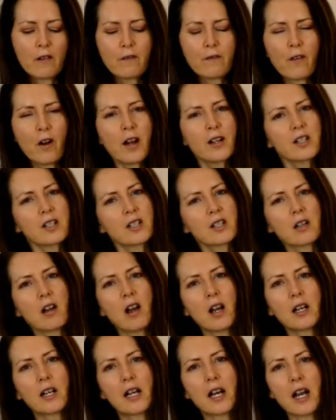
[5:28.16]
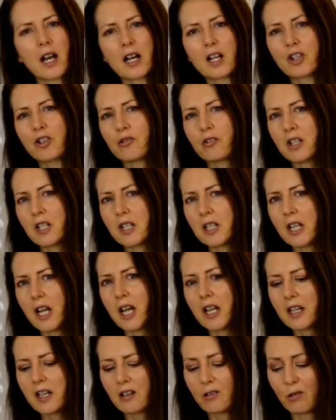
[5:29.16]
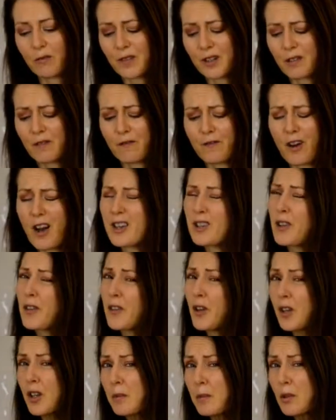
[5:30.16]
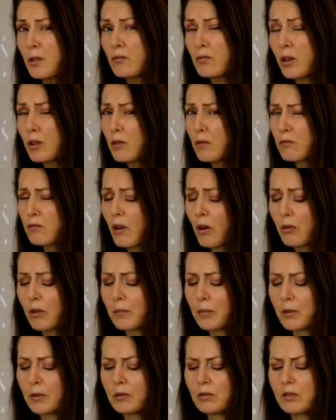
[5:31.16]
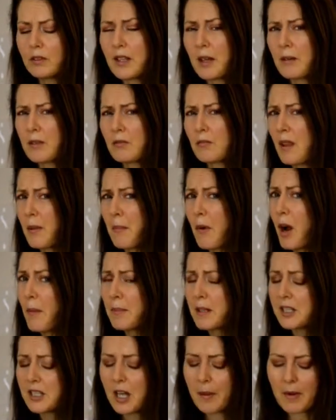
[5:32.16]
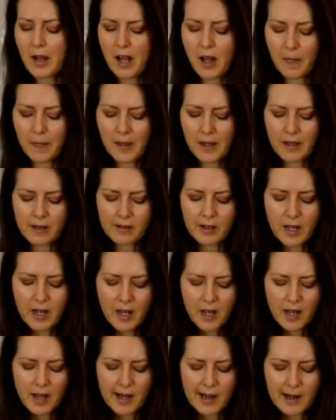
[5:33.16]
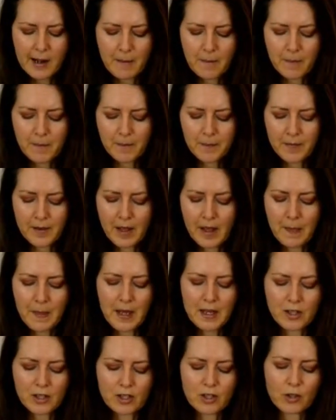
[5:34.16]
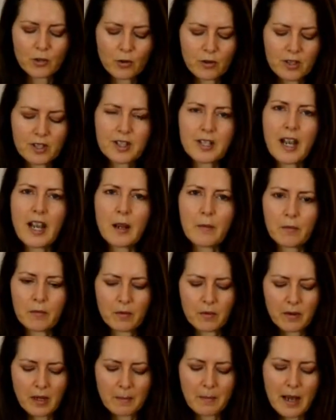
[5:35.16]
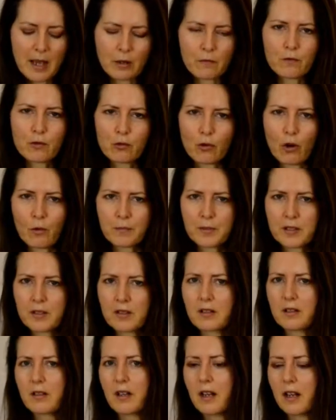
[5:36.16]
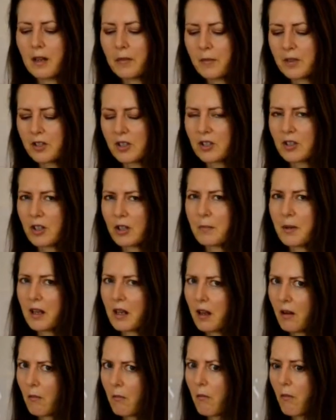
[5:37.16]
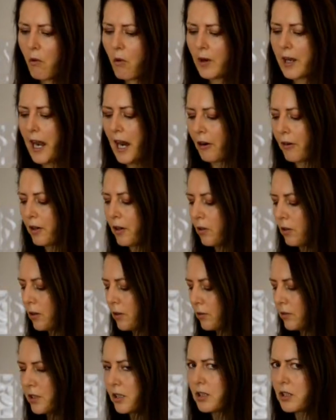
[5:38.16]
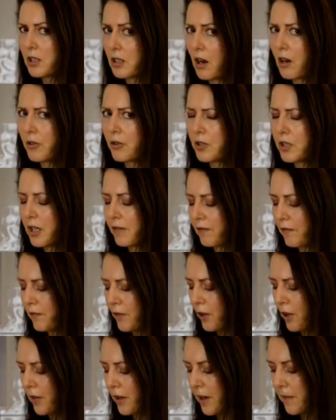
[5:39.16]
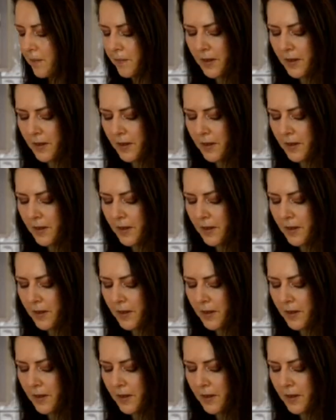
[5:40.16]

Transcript: Find a slightly larger container. If you can find a 30ml rollerball, there might be some out there, and then just do the same amount of drops. It's just going to be a more carrier oil, so dilute it even further.